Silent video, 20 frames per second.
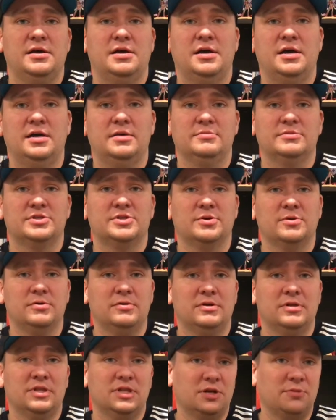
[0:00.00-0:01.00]
So
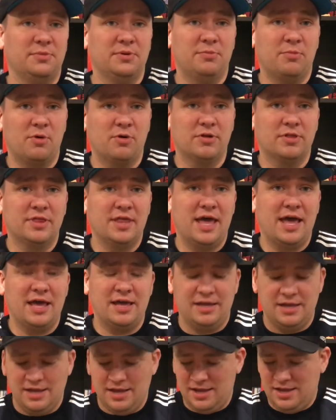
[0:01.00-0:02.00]
a little bit more than
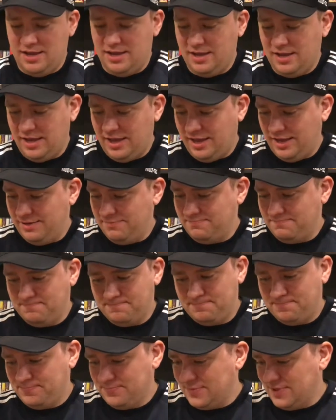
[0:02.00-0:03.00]
that. I
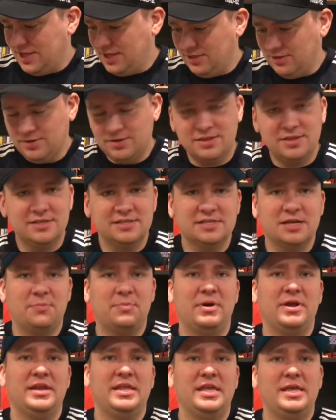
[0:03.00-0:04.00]
looked these up
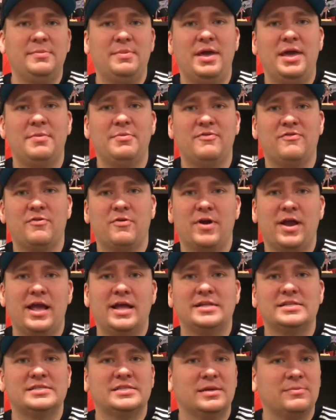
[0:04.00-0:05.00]
on eBay
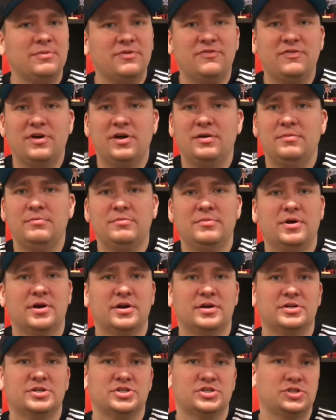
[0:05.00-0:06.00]
beforehand. Some of them
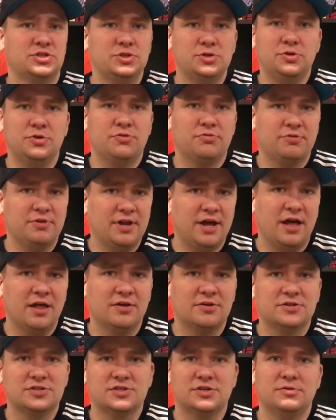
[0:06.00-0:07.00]
are just $2 to
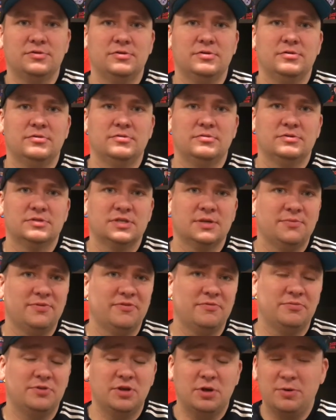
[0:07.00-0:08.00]
$3, so some
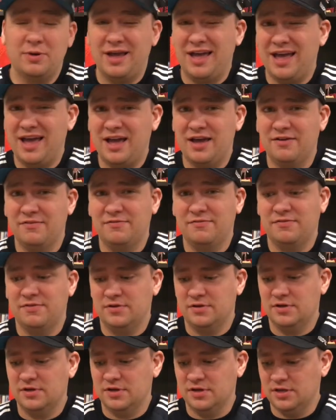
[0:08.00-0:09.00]
of them don't have,
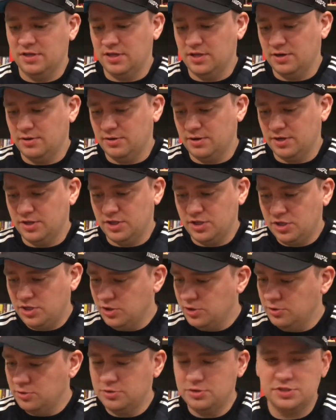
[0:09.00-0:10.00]
a
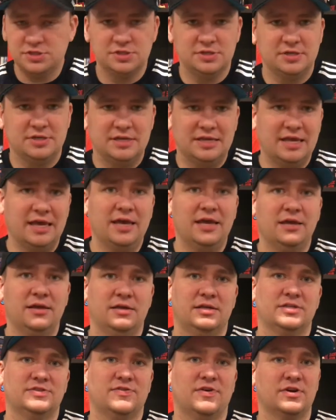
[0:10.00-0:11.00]
huge get
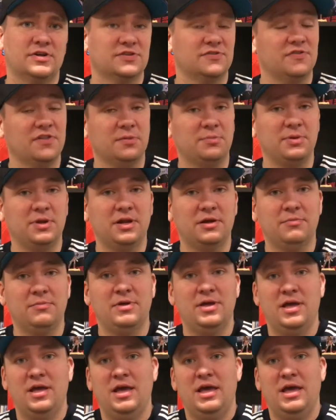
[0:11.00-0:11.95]
as far as flipping them.